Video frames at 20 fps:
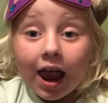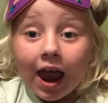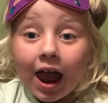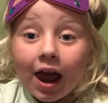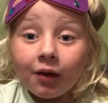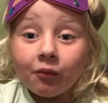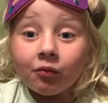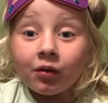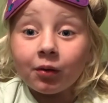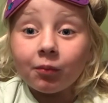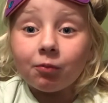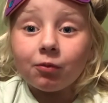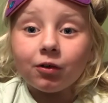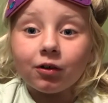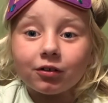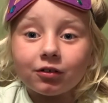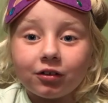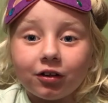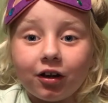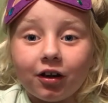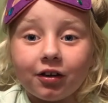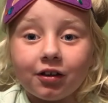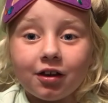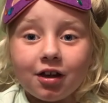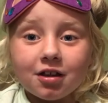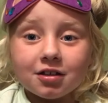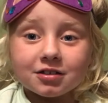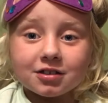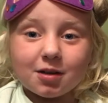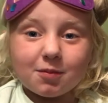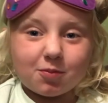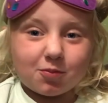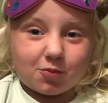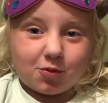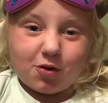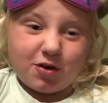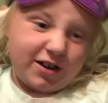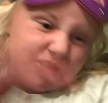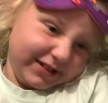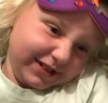And we worked on some
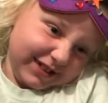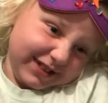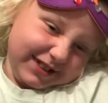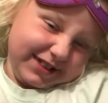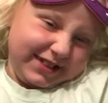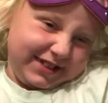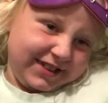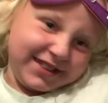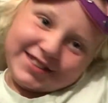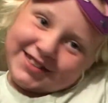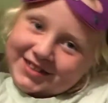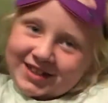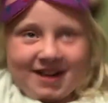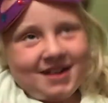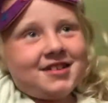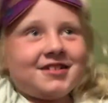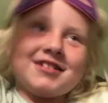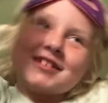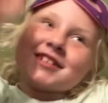crazy stuff.